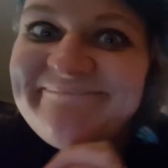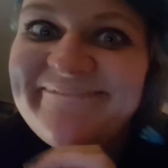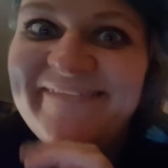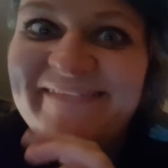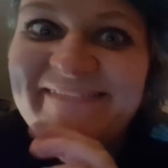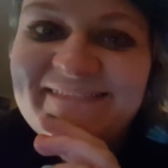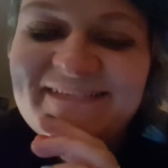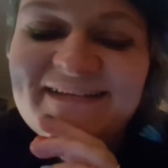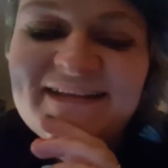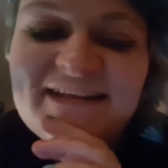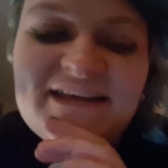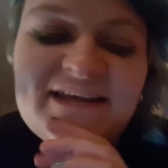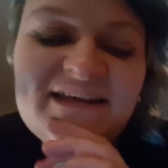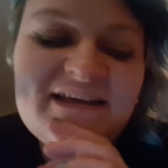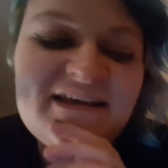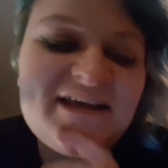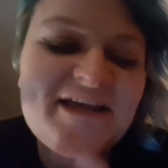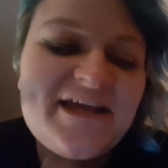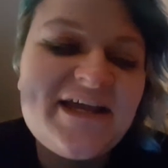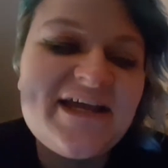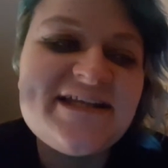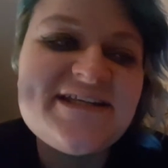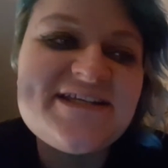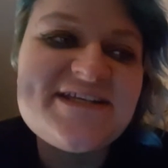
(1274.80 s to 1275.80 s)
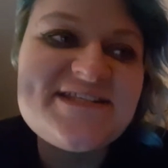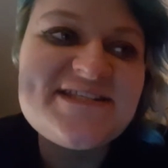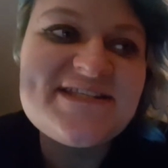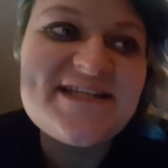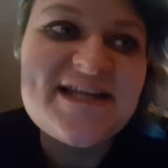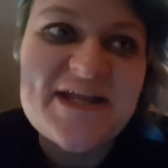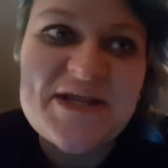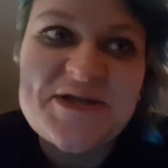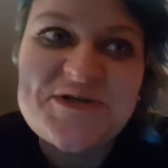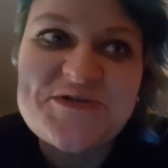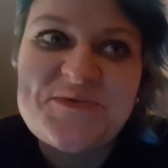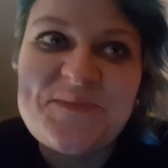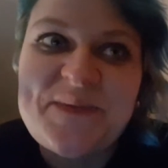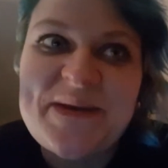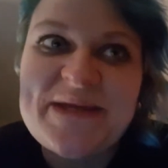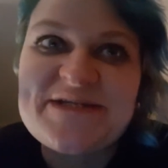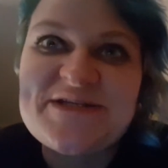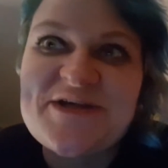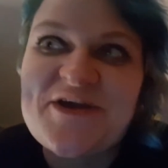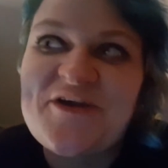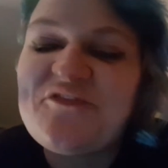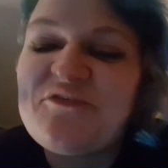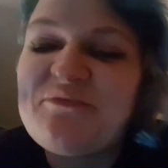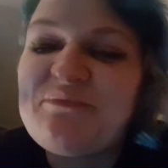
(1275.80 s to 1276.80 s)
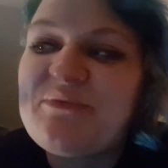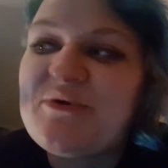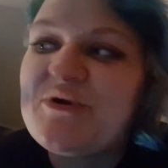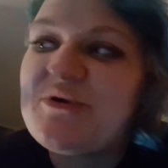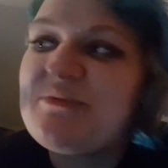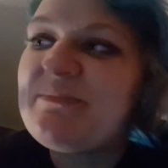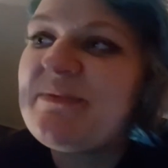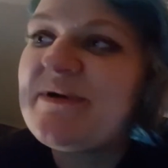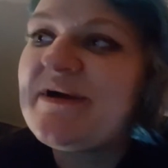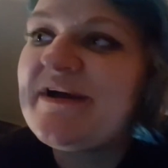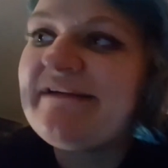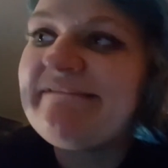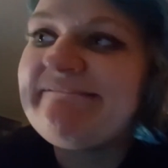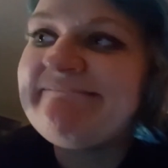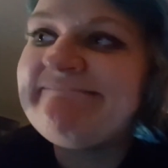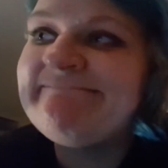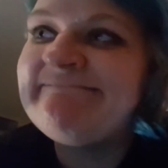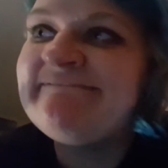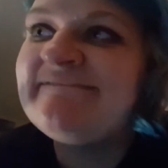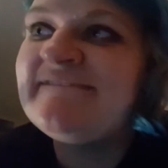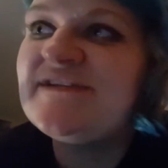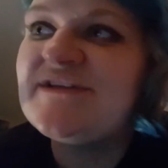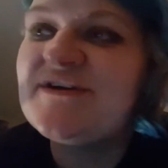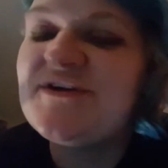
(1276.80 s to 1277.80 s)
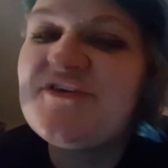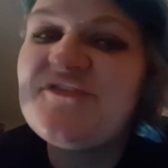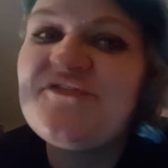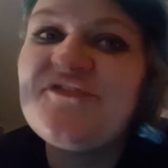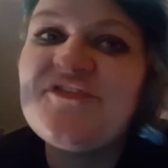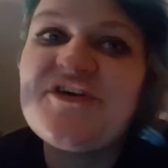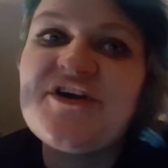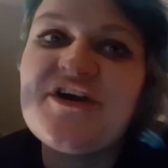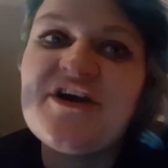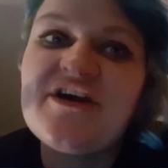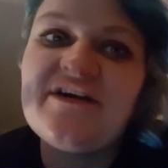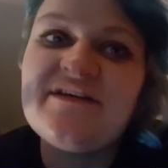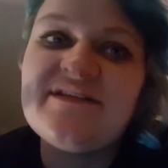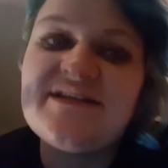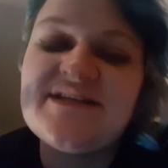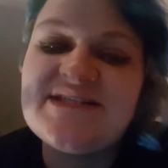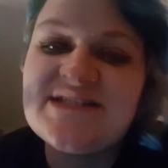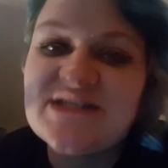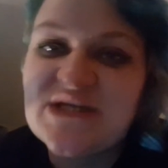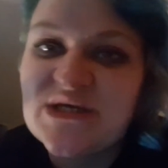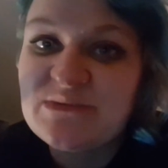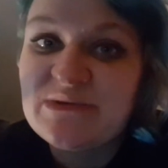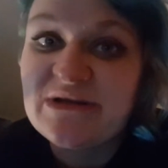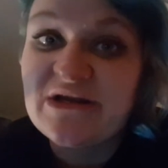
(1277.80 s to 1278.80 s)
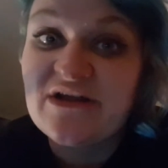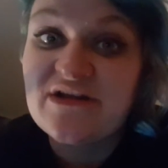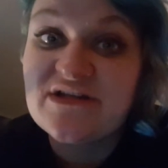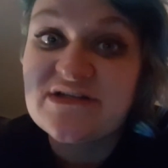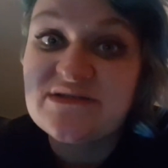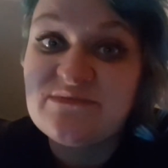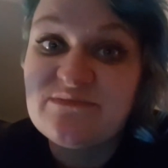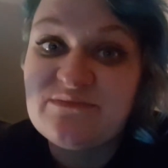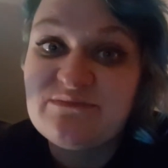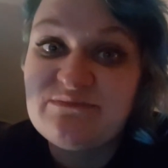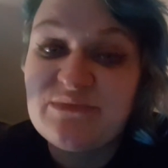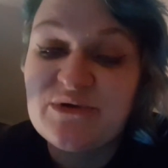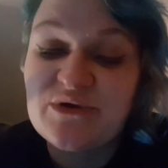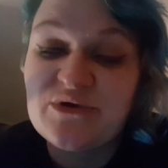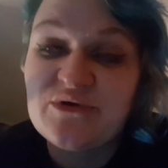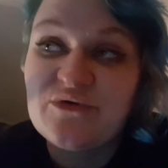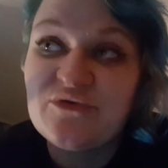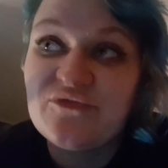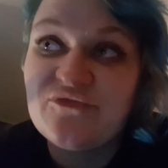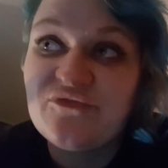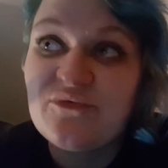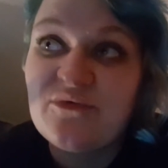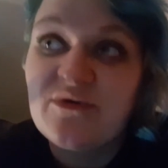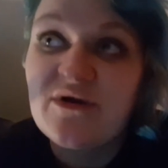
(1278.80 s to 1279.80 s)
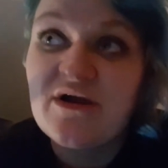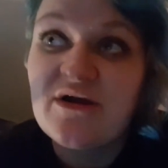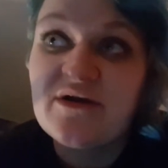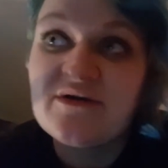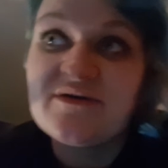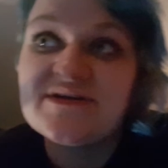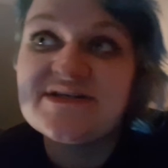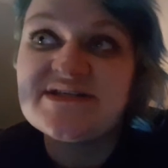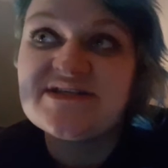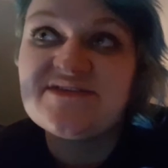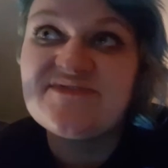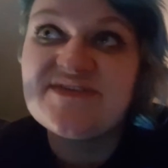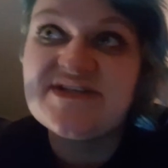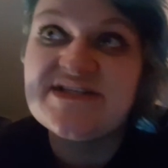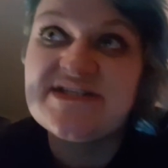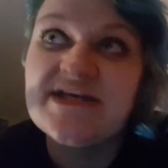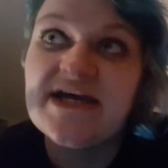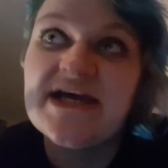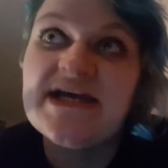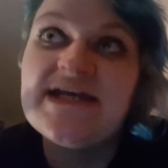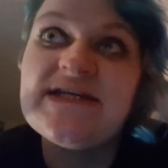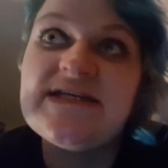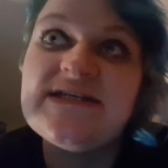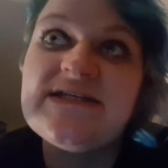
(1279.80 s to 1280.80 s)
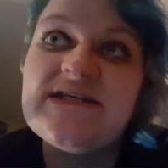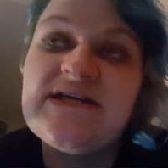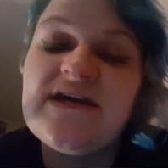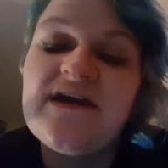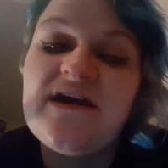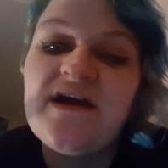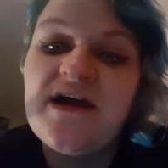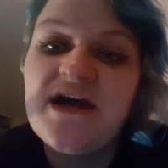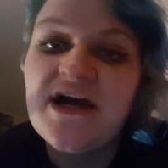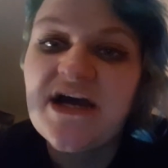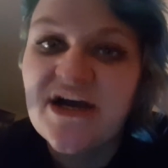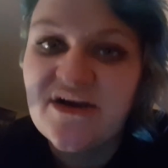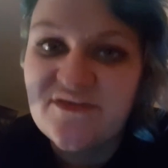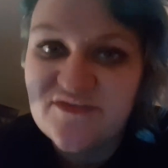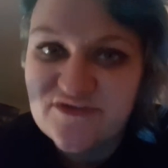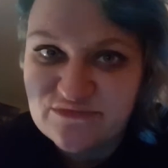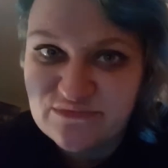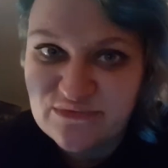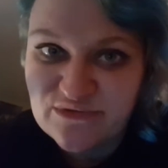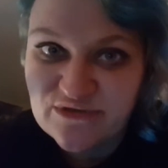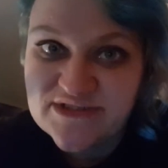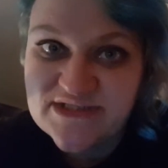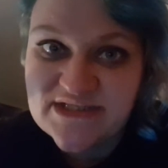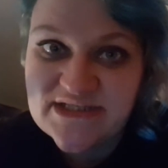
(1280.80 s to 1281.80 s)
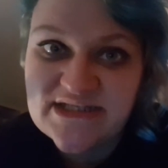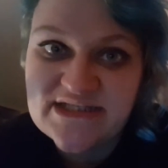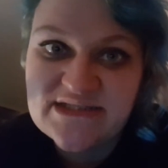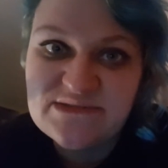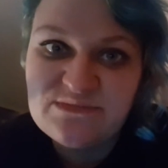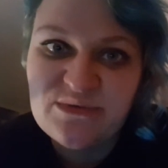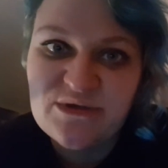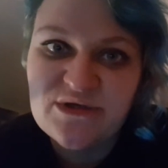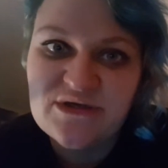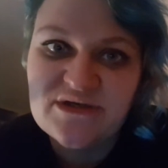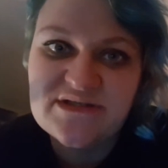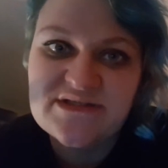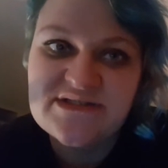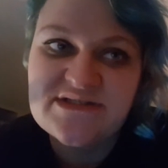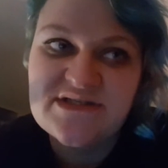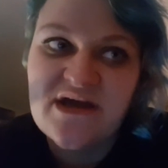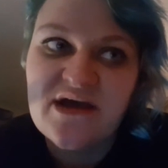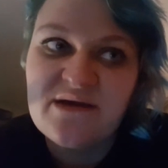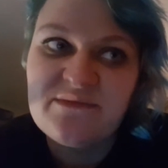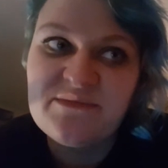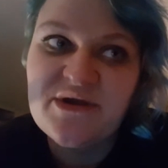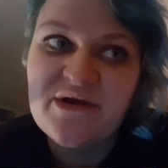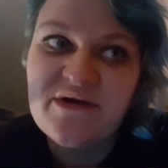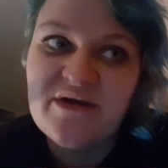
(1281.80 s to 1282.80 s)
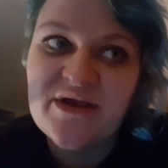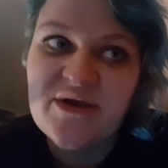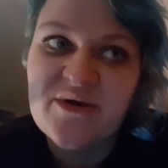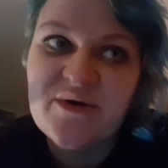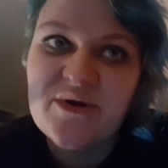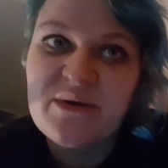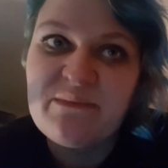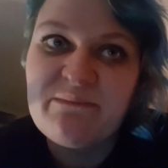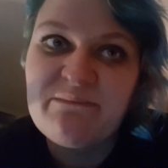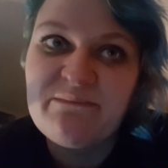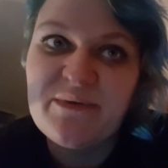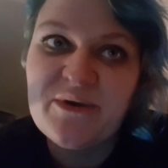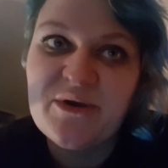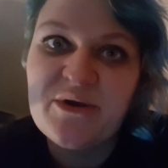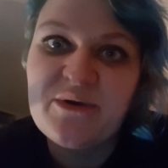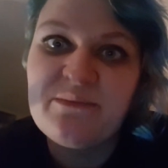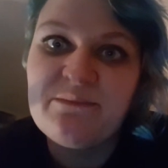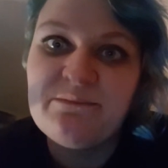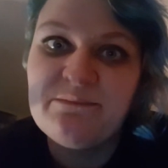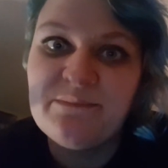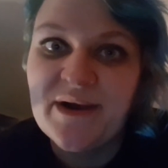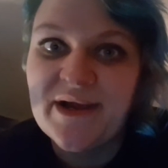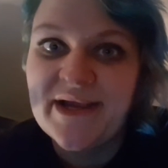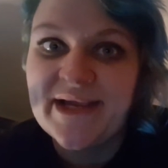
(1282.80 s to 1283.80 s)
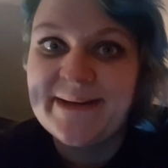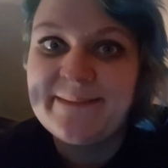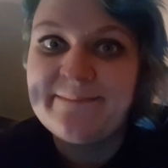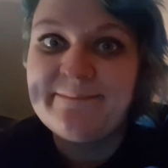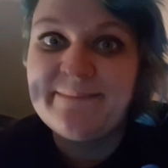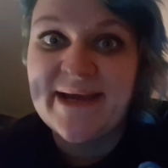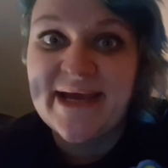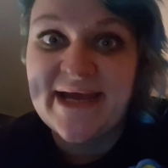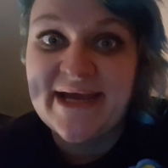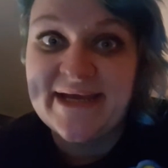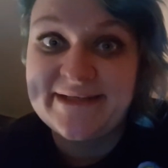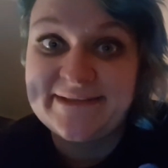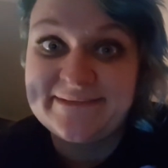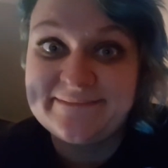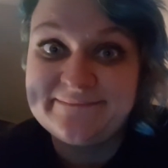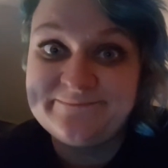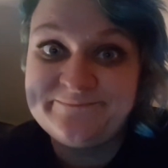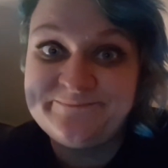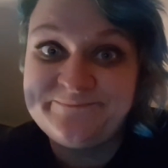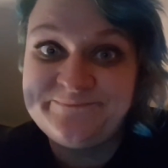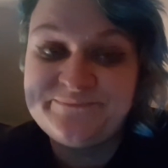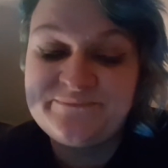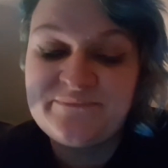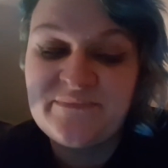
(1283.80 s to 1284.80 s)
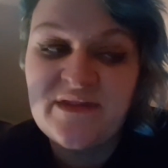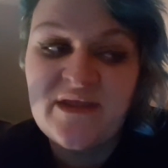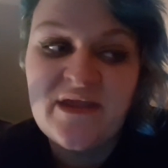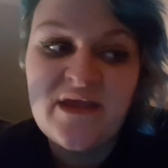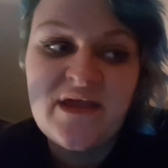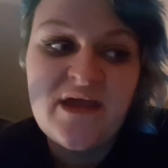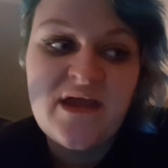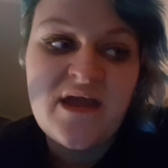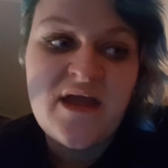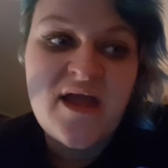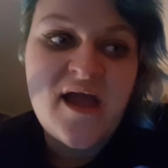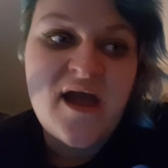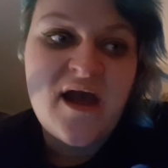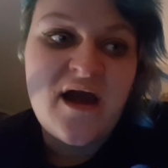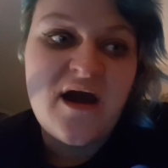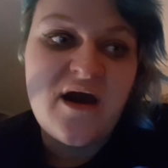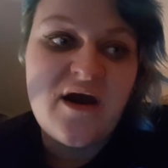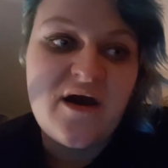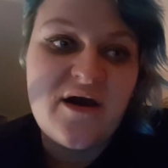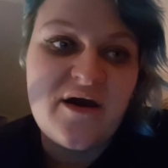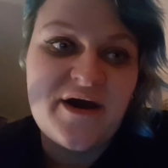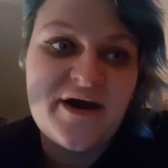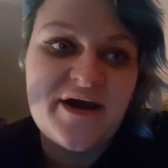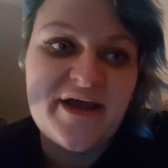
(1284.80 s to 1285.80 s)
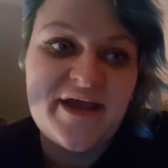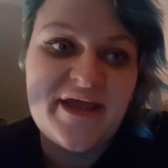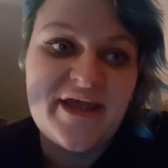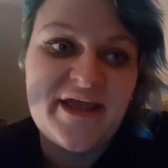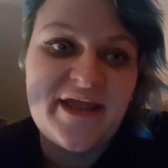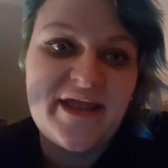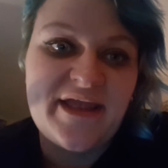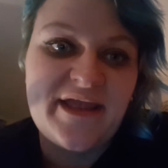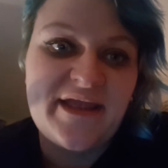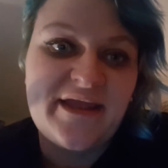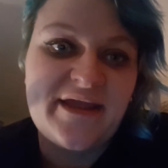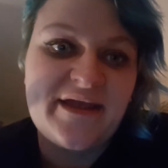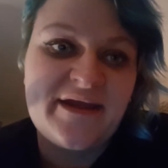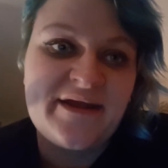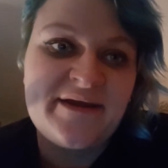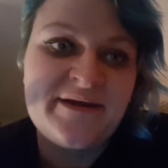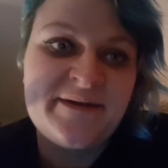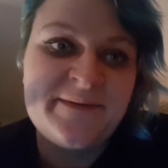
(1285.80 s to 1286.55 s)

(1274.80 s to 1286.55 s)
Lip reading: but just a little bit overboard, but don't often go. This is going to be last book haul for a while, because I've decided, after boxing these books, I'm going on a book buy and ban. I'm